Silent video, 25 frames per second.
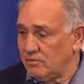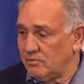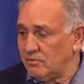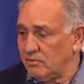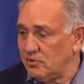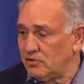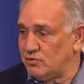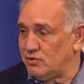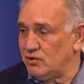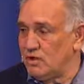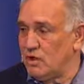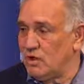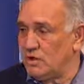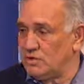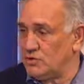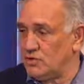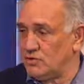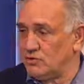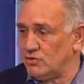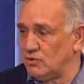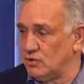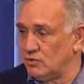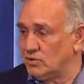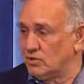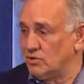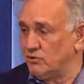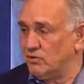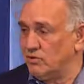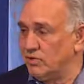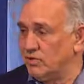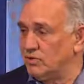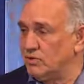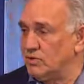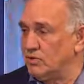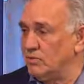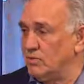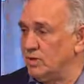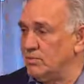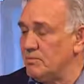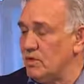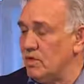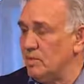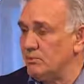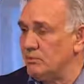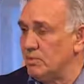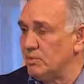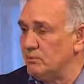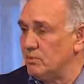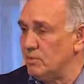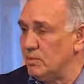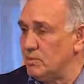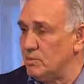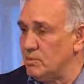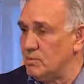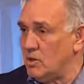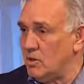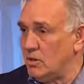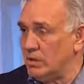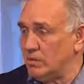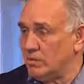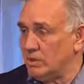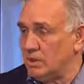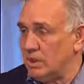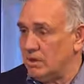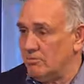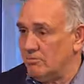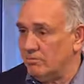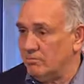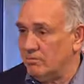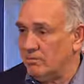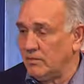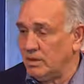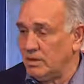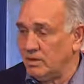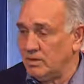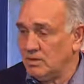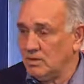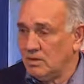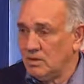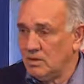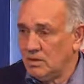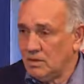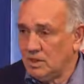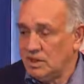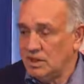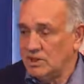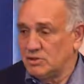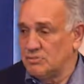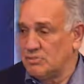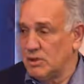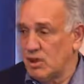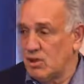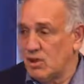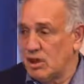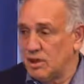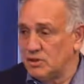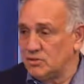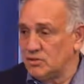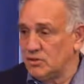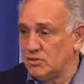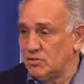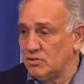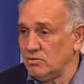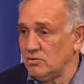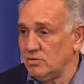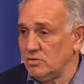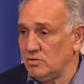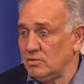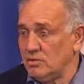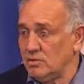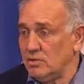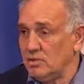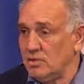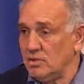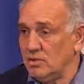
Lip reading: visualise the sorts of future we might aspire to,